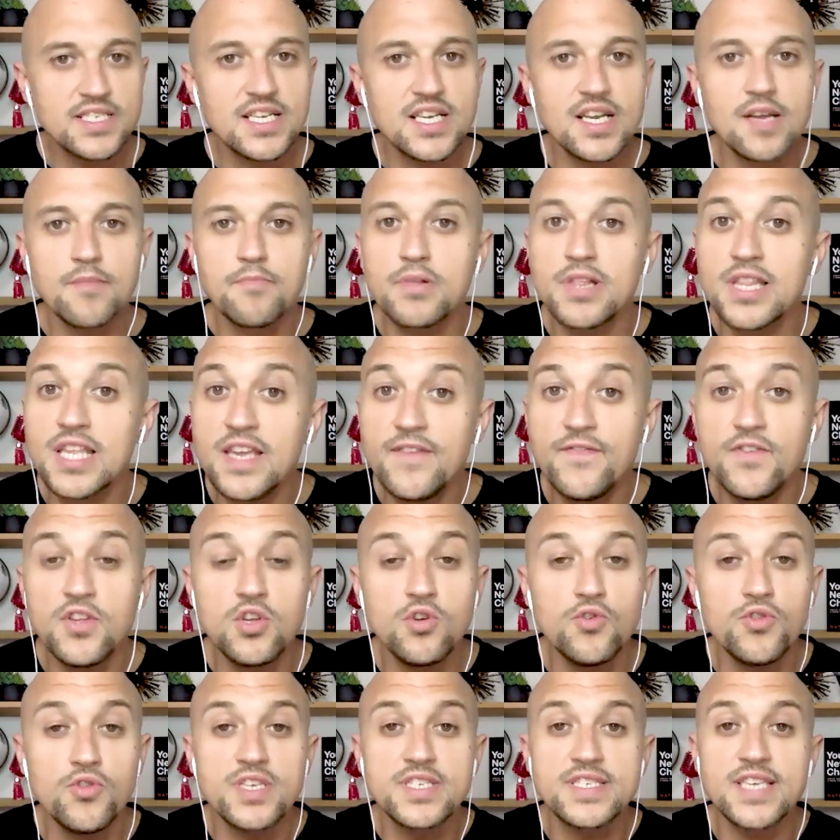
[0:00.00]
going to believe in
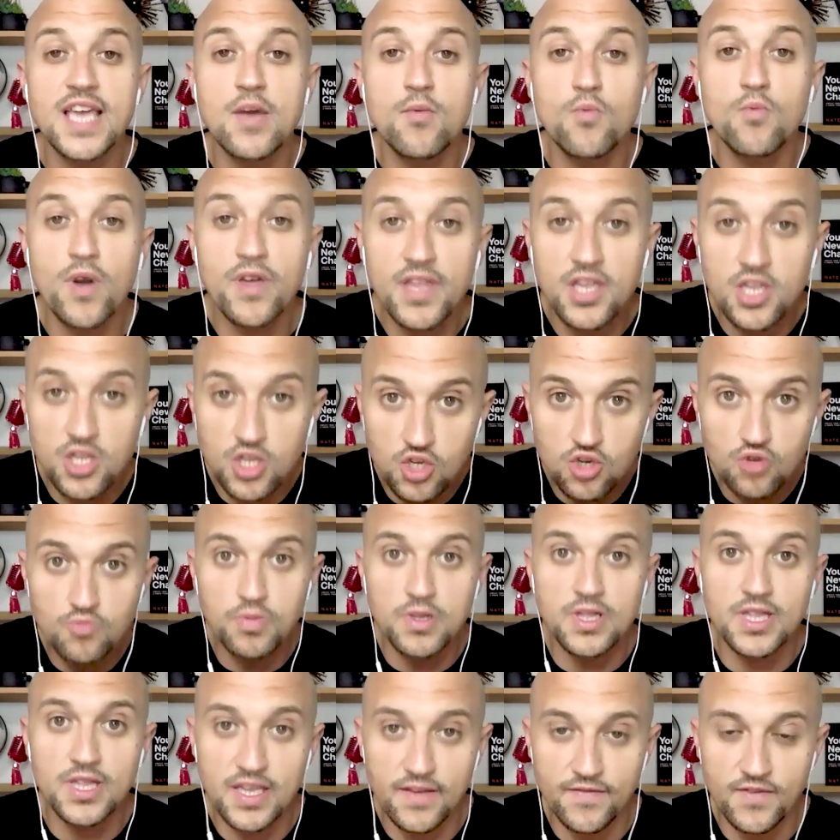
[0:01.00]
you the same way that you
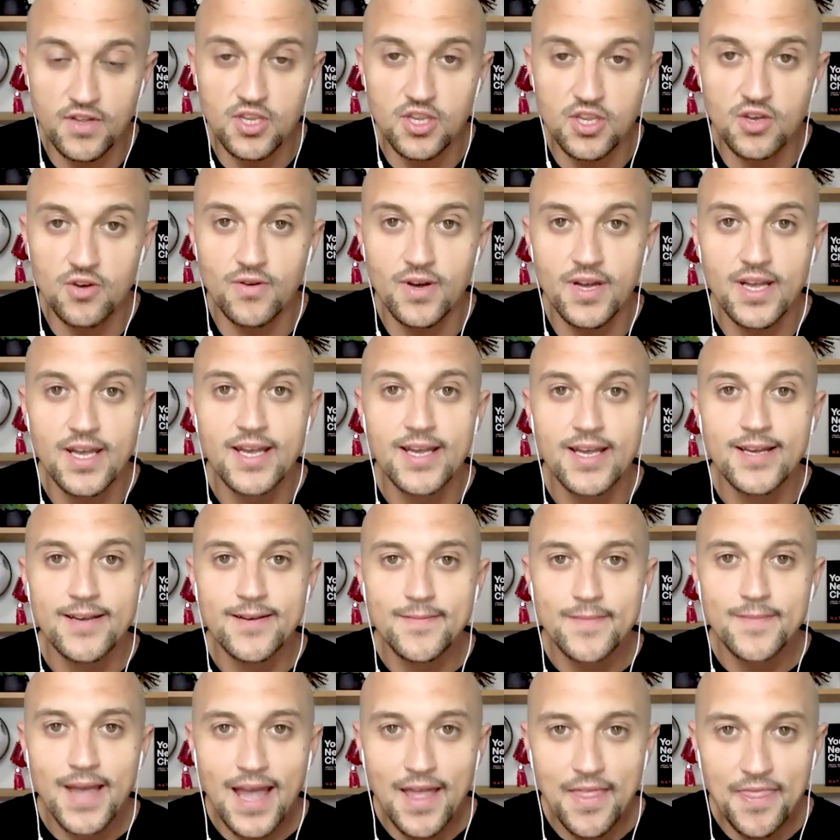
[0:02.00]
believe in you.
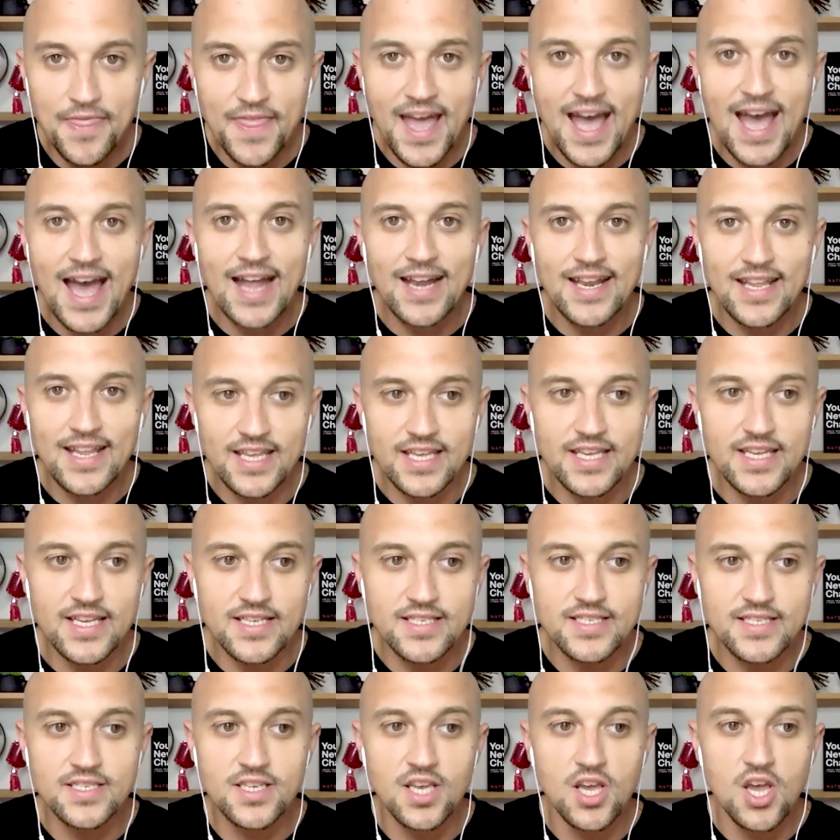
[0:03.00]
And that
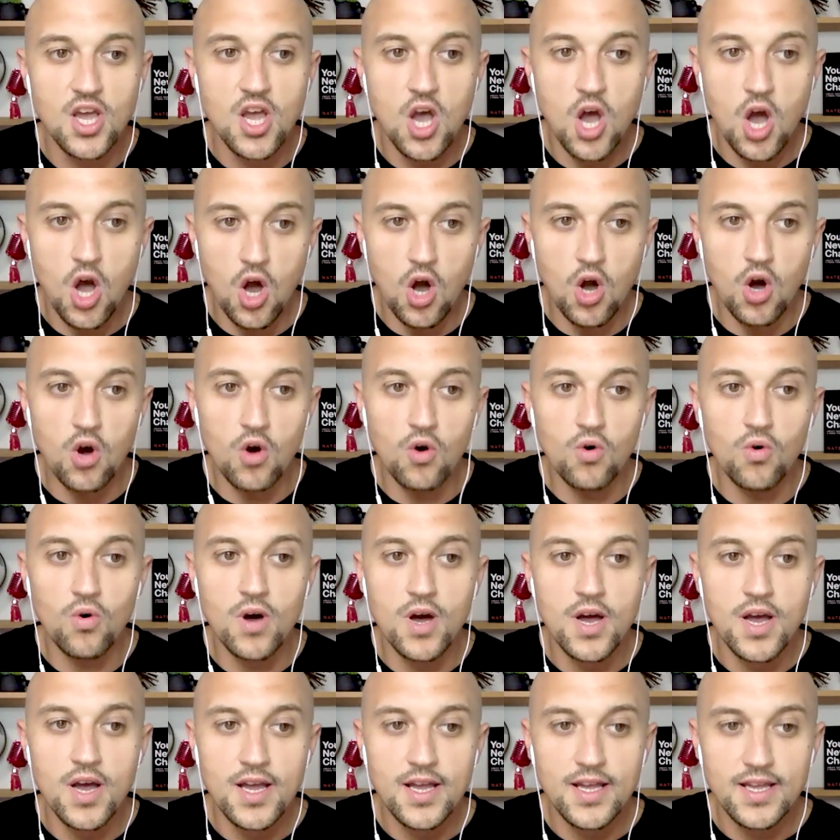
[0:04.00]
is
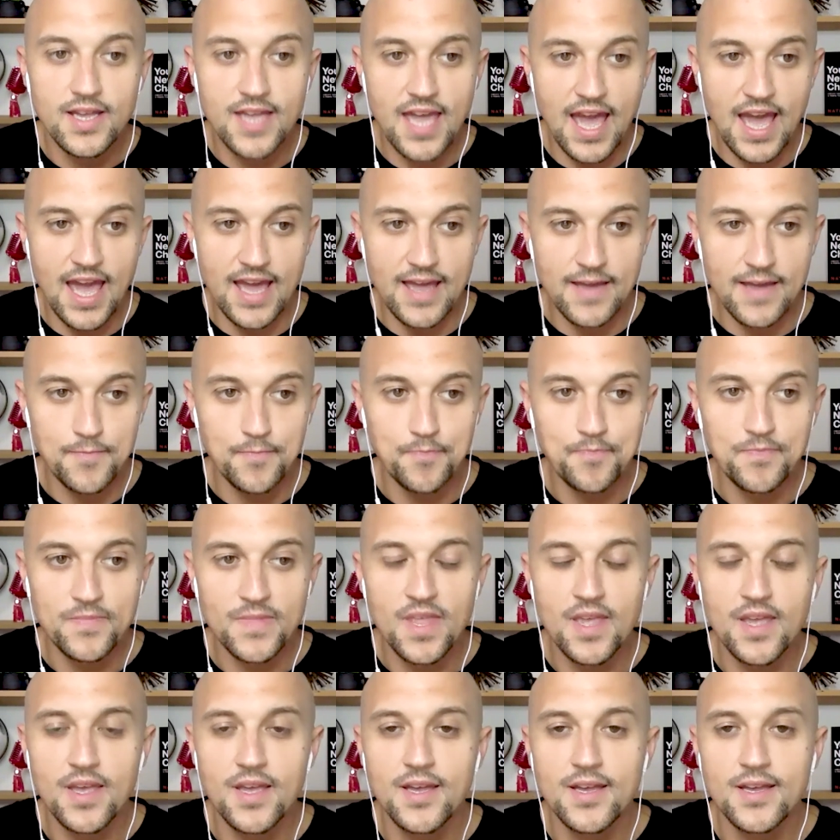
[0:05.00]
okay.
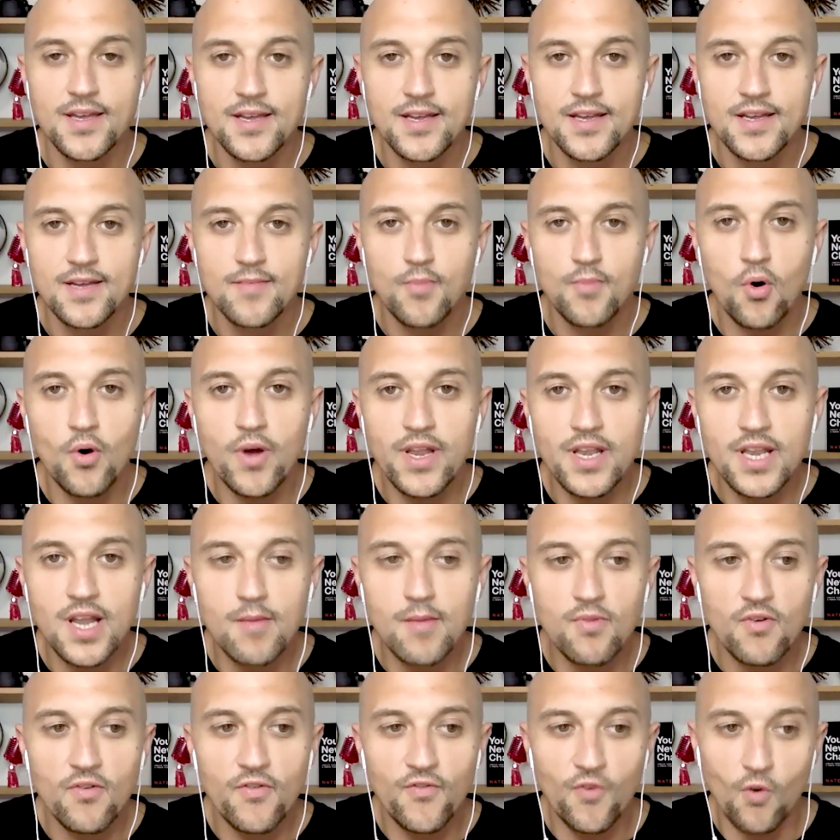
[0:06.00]
Point
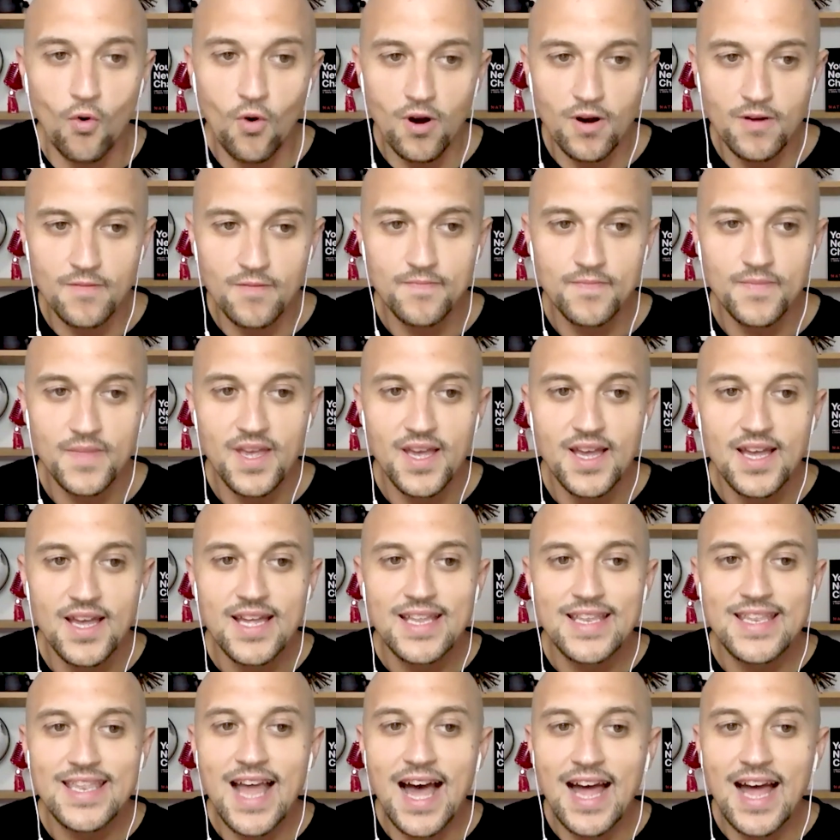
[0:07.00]
number four
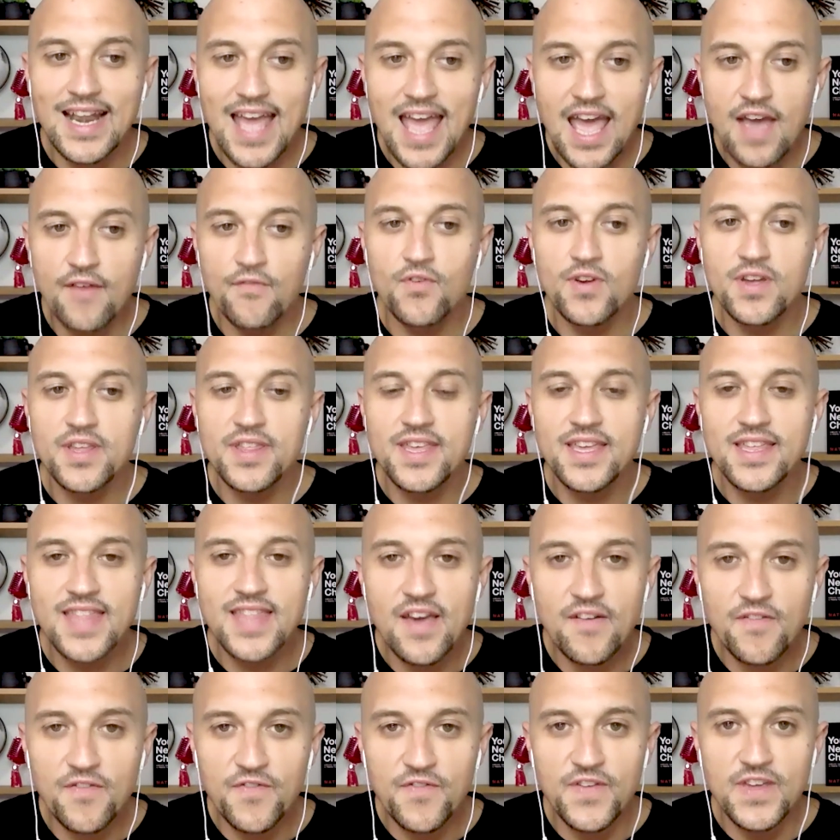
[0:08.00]
not everything
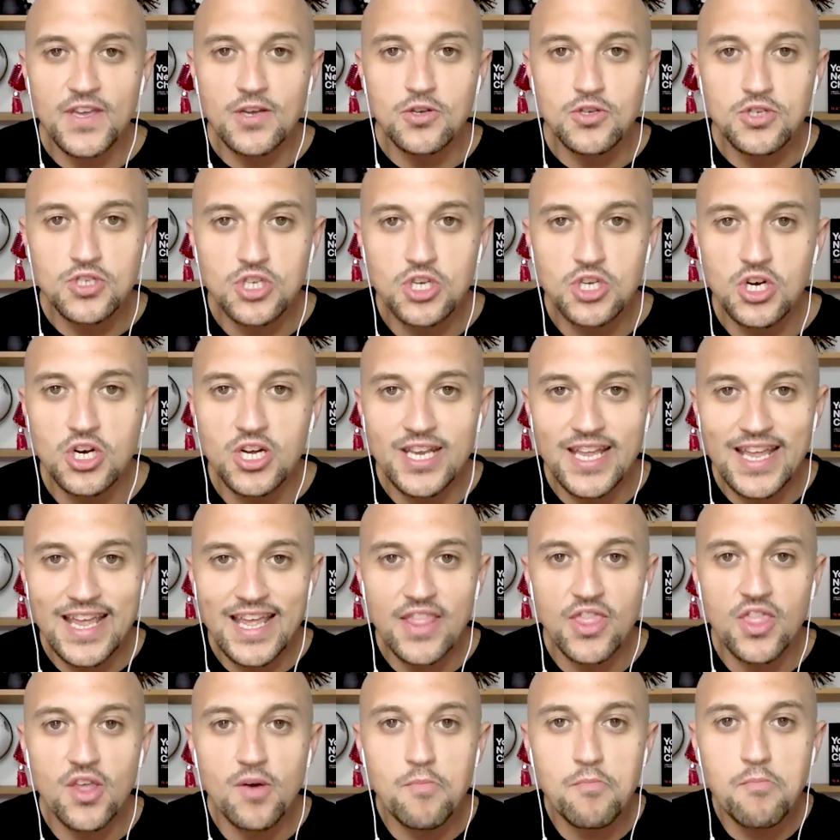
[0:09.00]
that feels good
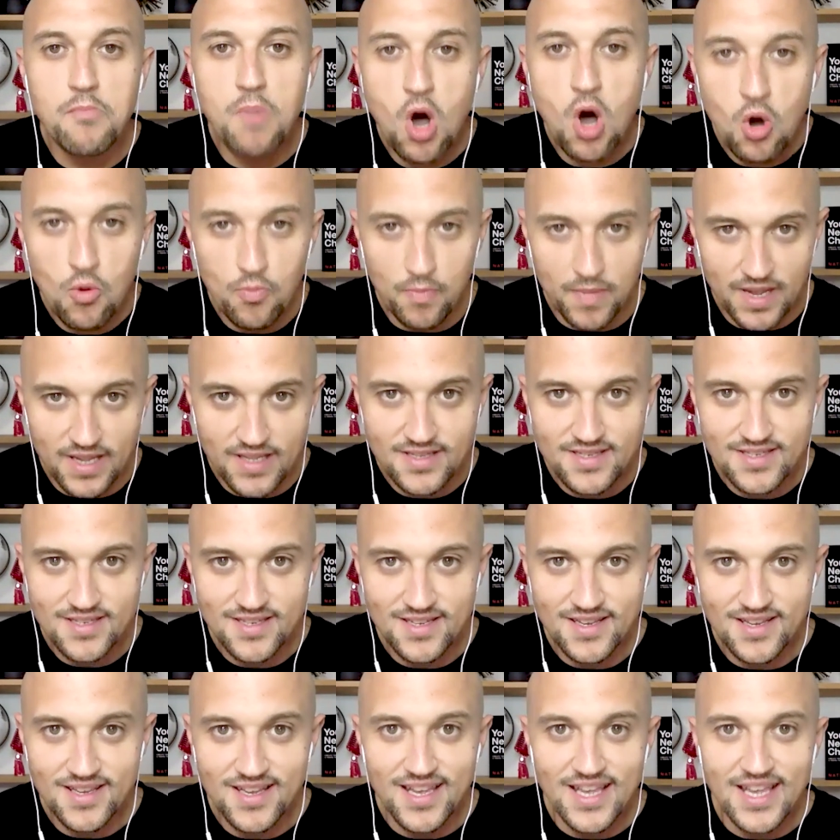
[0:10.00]
in the
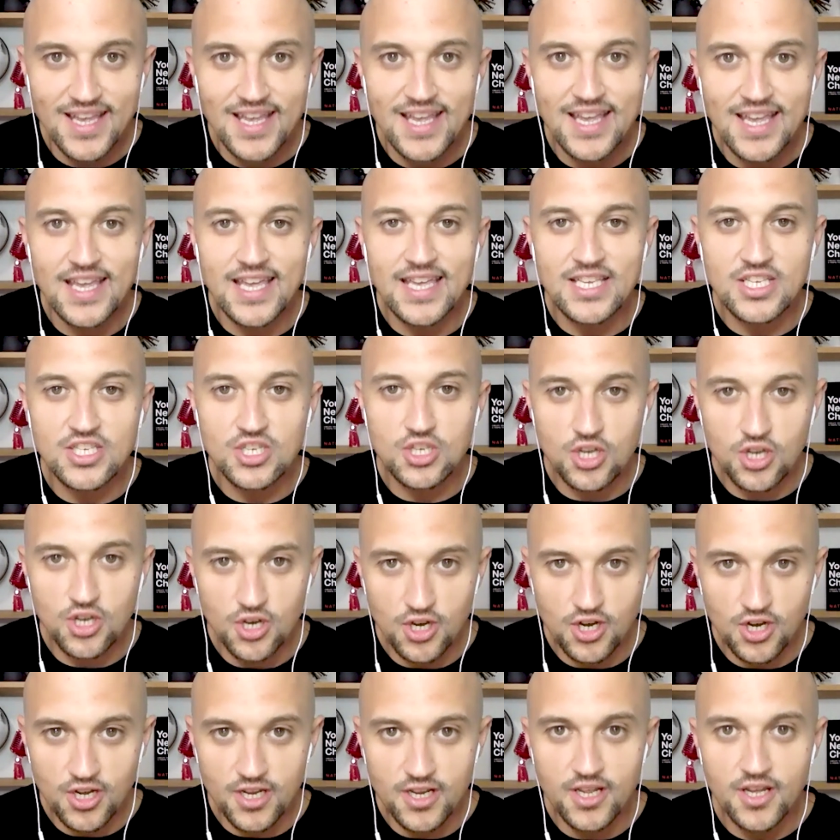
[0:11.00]
moment is
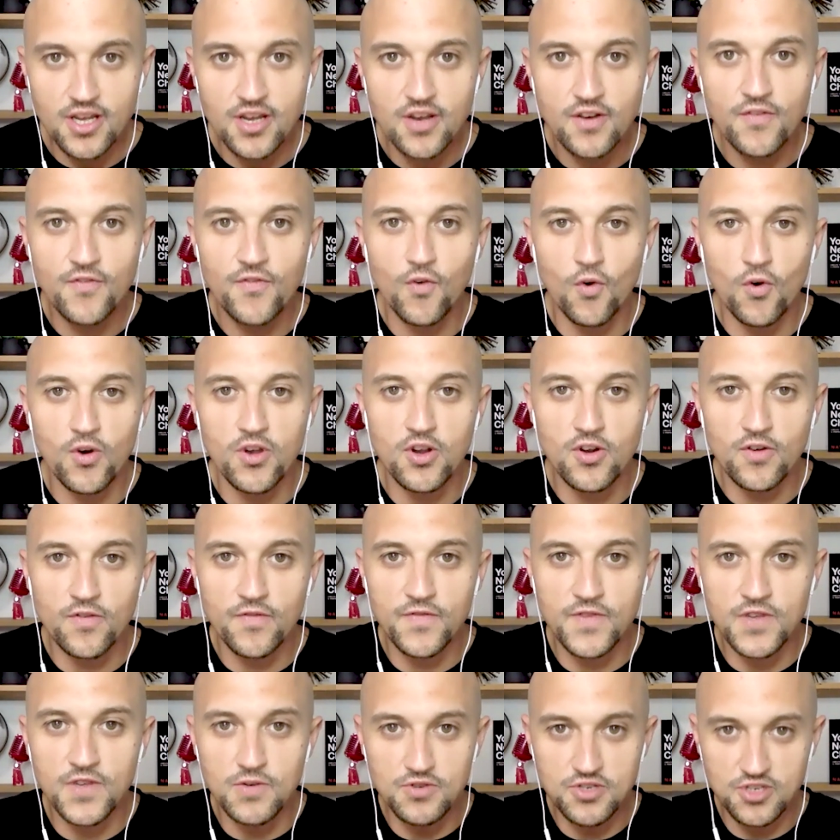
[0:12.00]
good for your
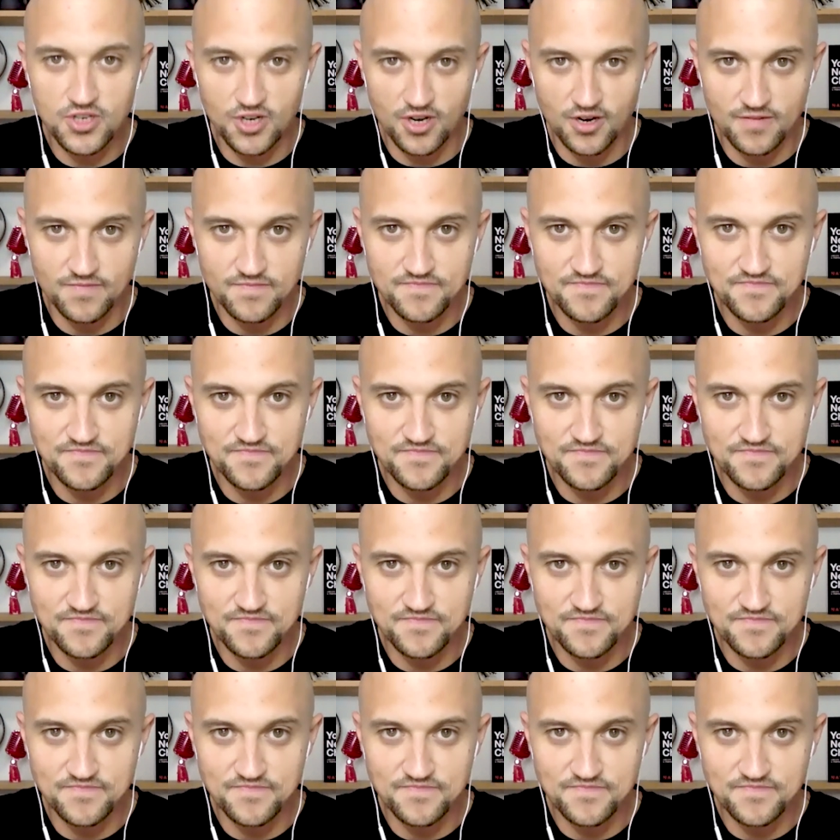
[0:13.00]
future.